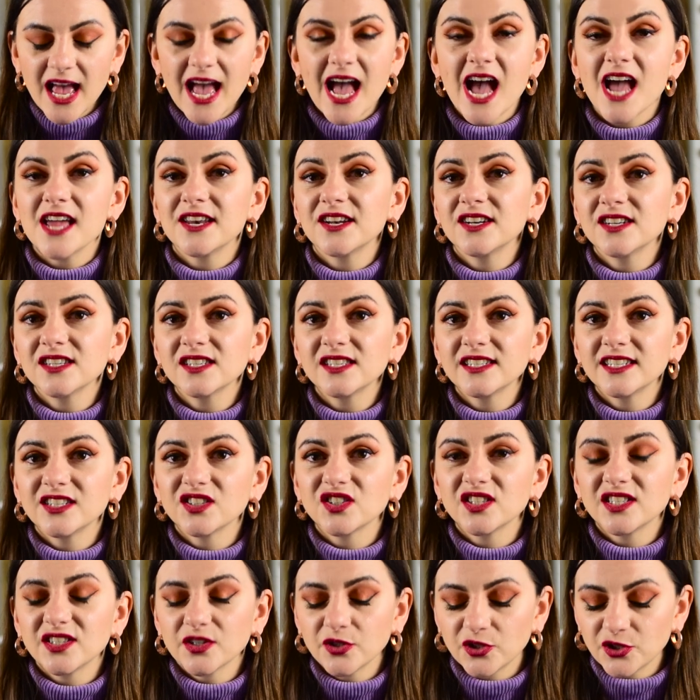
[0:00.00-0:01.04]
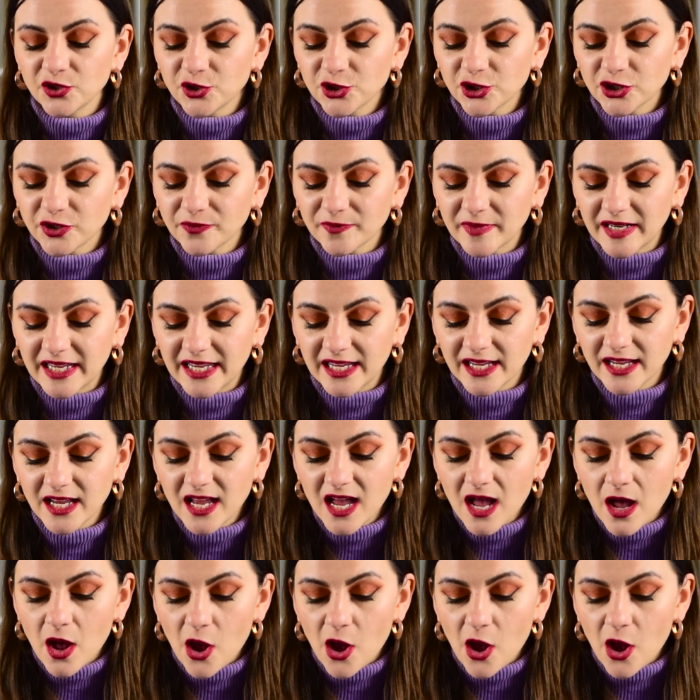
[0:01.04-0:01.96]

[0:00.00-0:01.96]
at an estate sale in Germany.